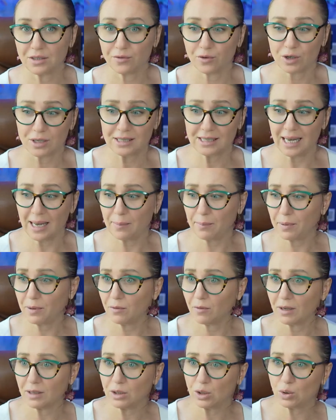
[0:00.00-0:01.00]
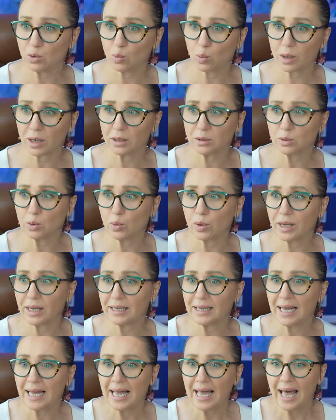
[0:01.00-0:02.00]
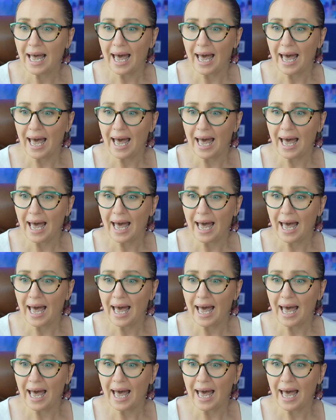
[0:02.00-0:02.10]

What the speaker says: For example, when you were looking